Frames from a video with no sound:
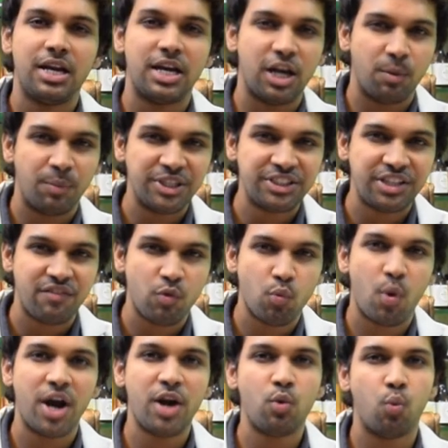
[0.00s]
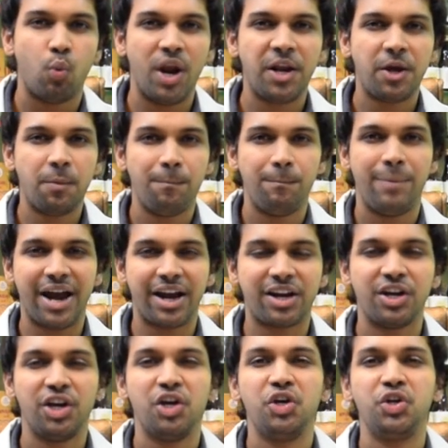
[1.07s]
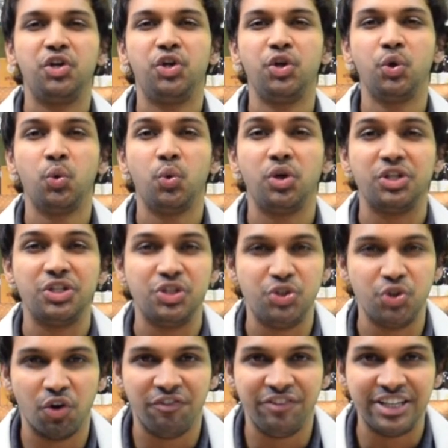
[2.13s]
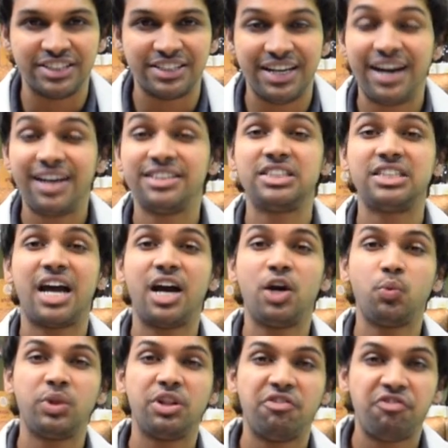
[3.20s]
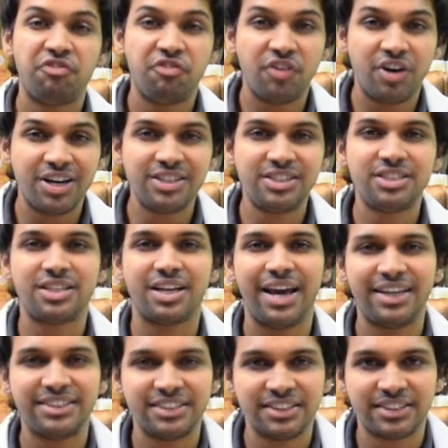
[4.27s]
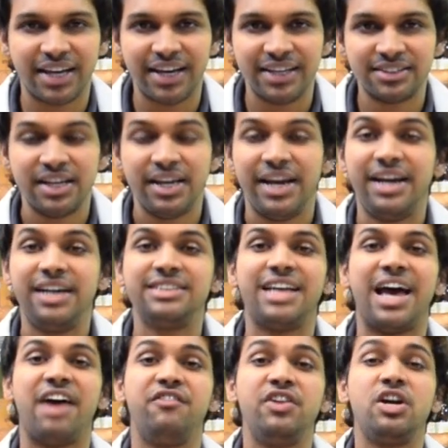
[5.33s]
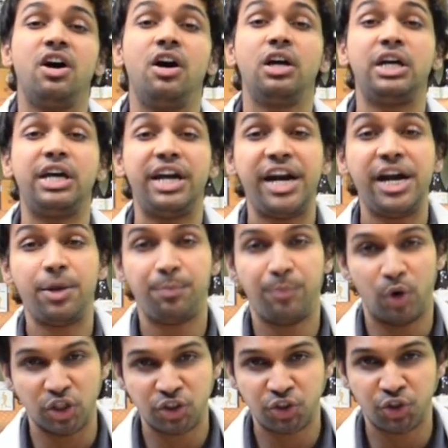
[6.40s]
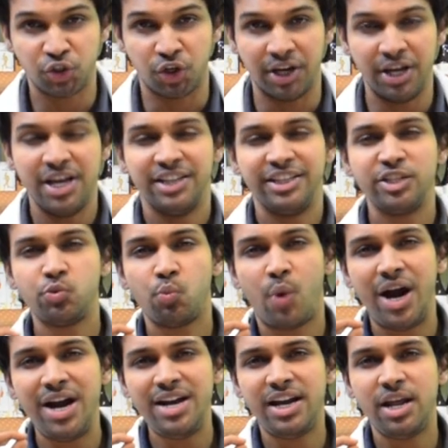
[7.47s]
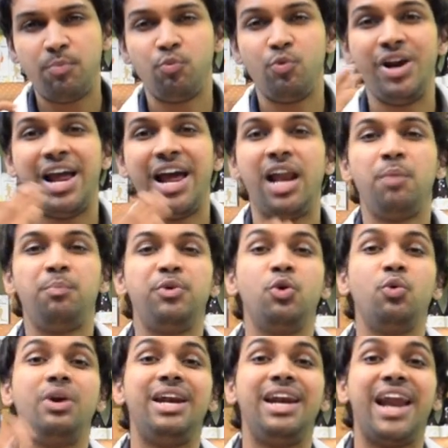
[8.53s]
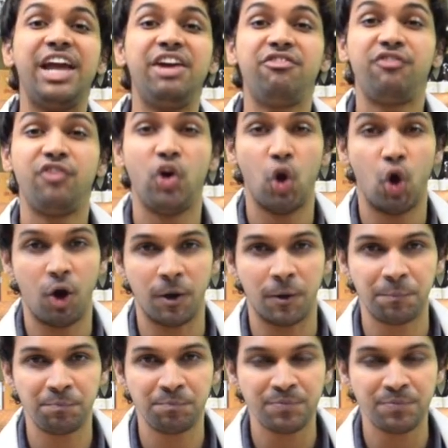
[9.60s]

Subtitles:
Namaste everyone, welcome back to Jyovis. Let us start with the first exercise. It is having a great posture. This one tip will help you lifelong.